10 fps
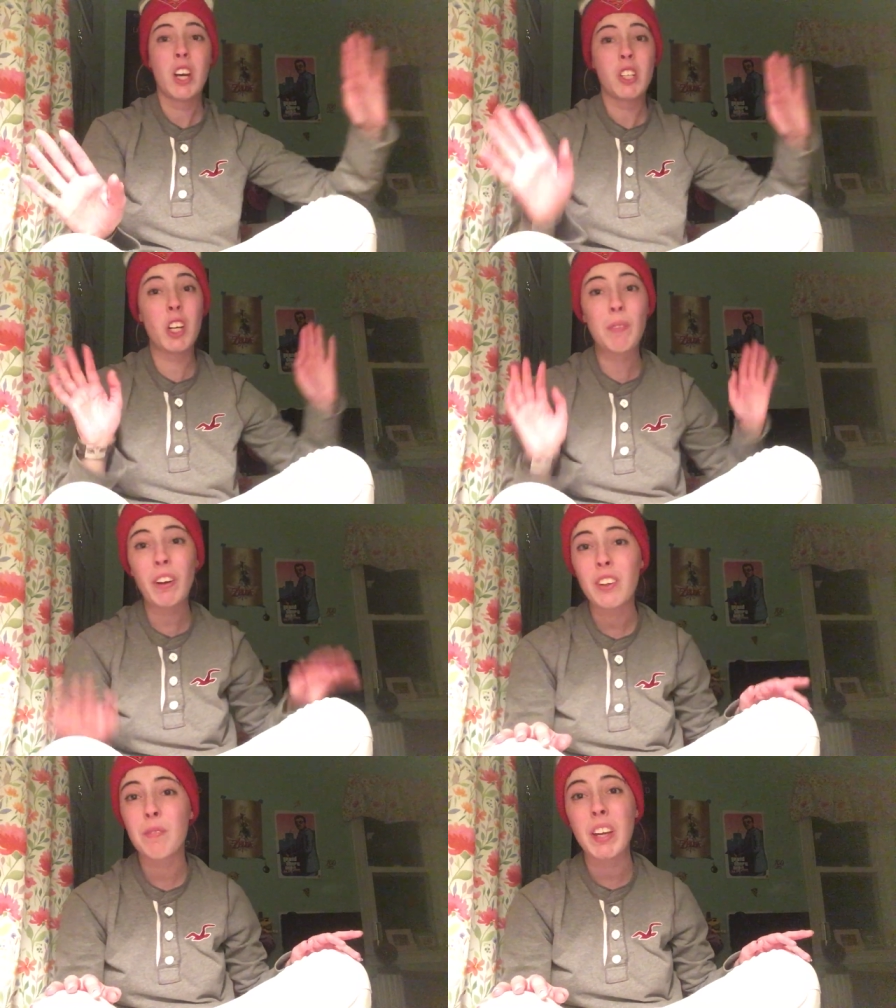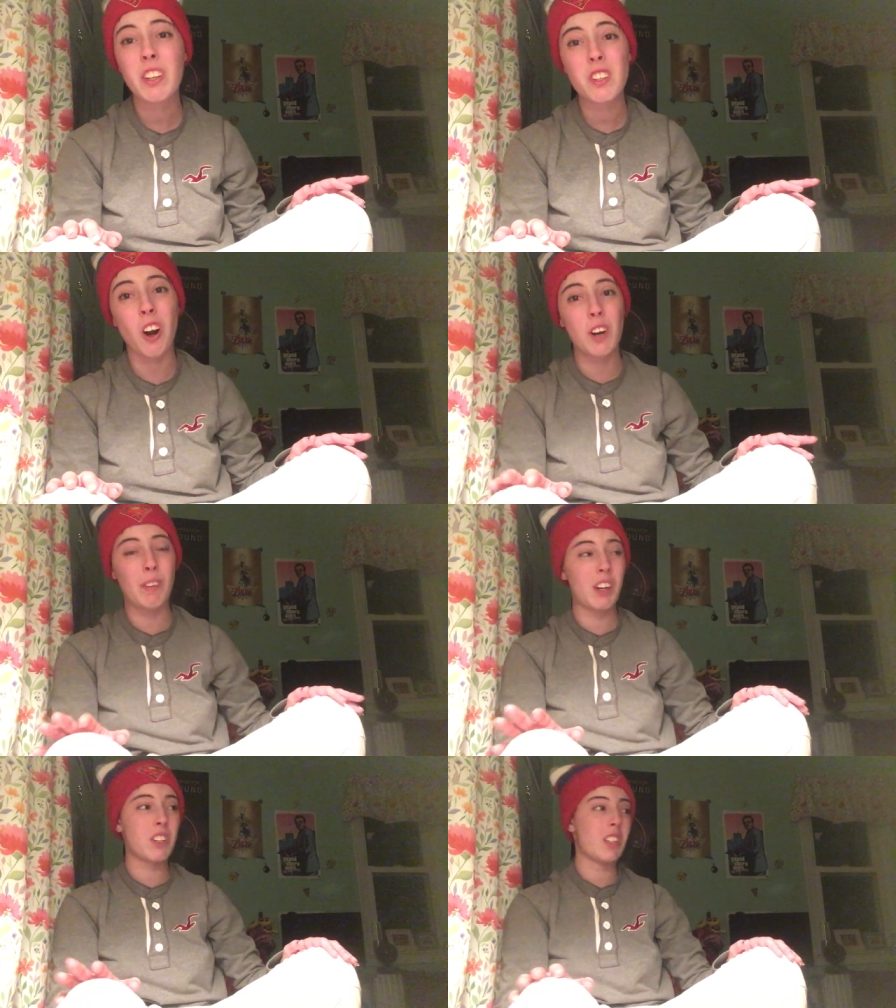she built this big
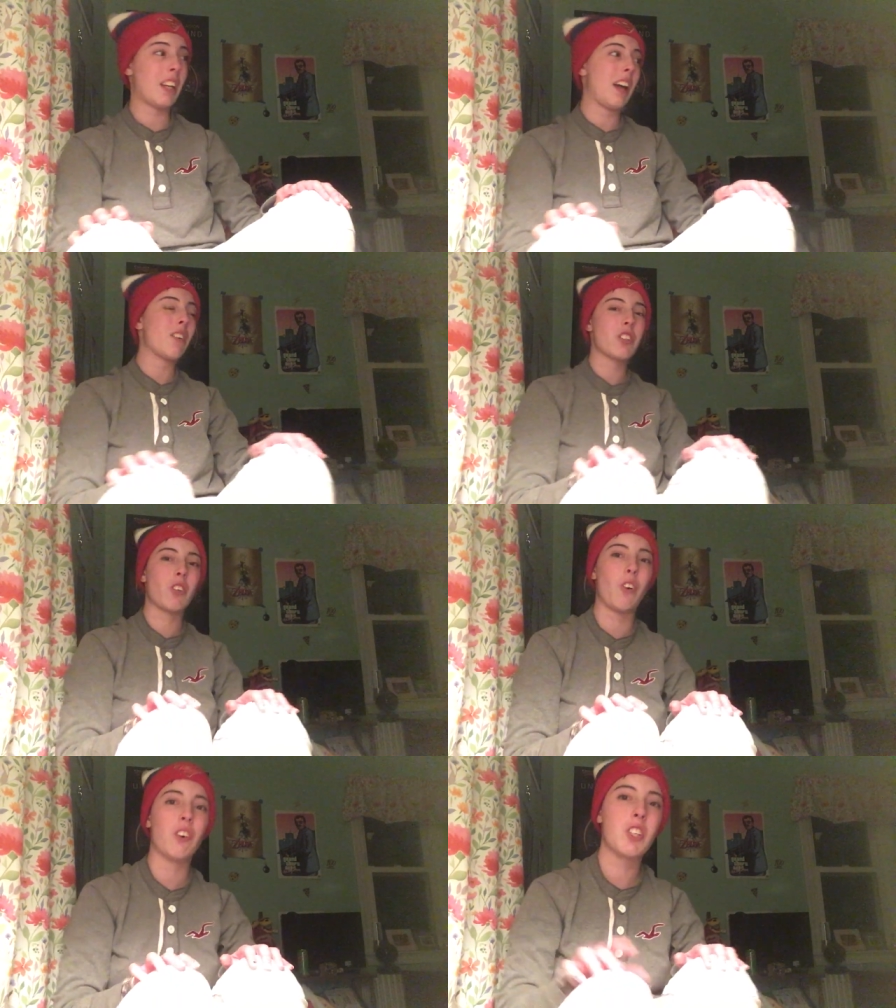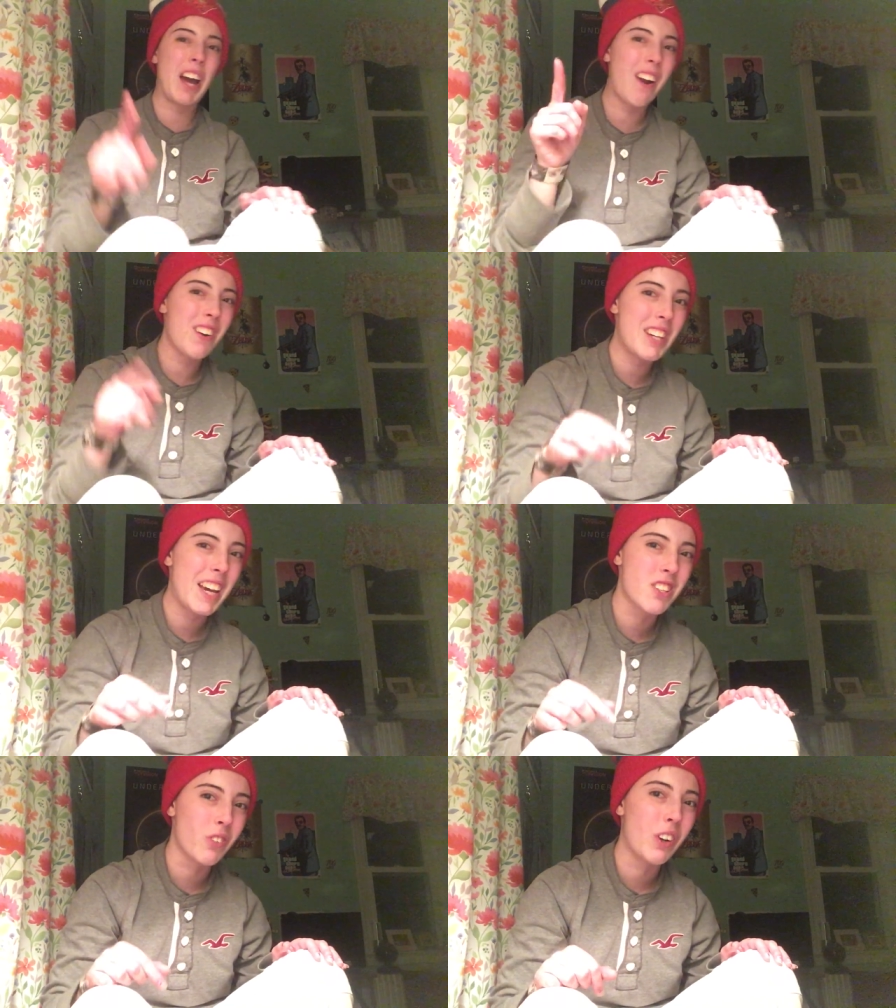Starbucks thing that was cool. Shout out
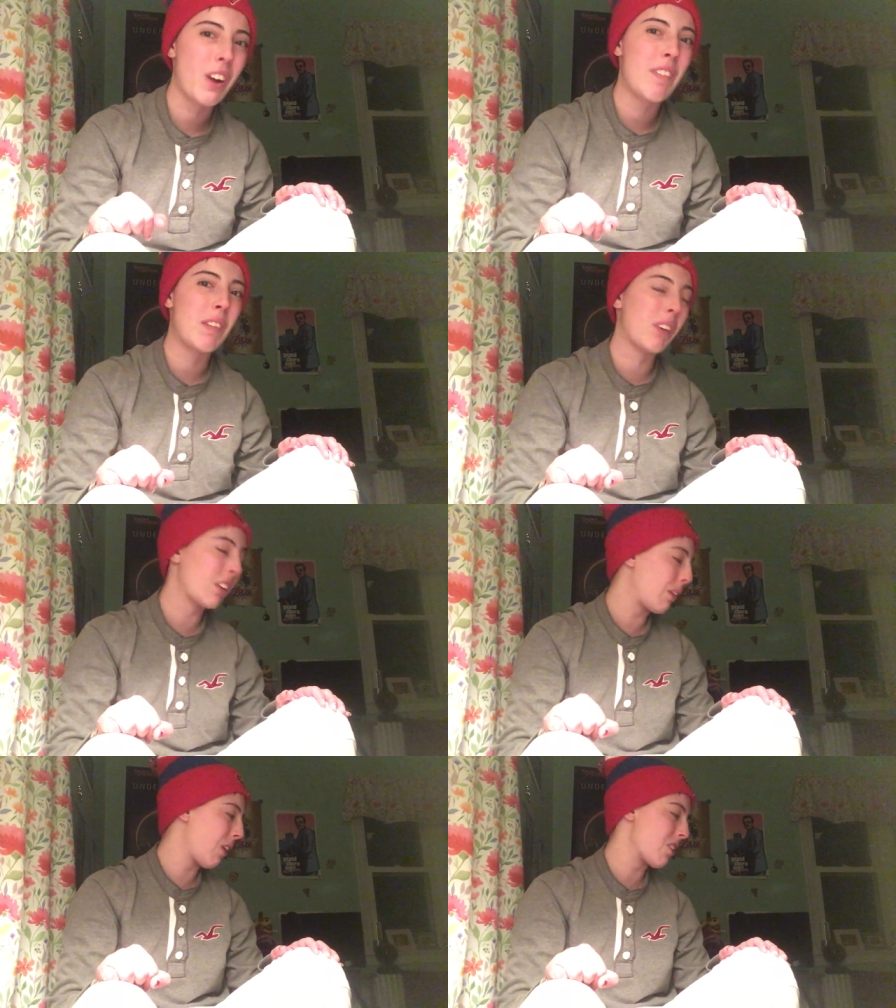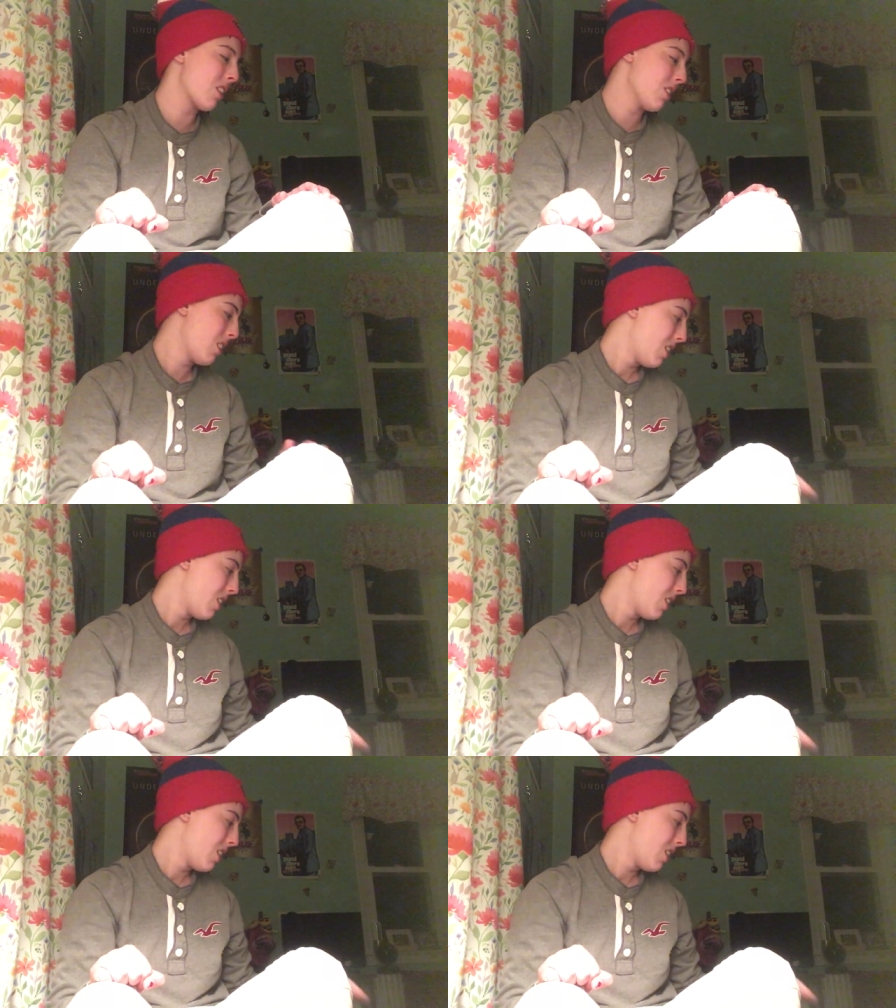Des, the one who got me a birthday present.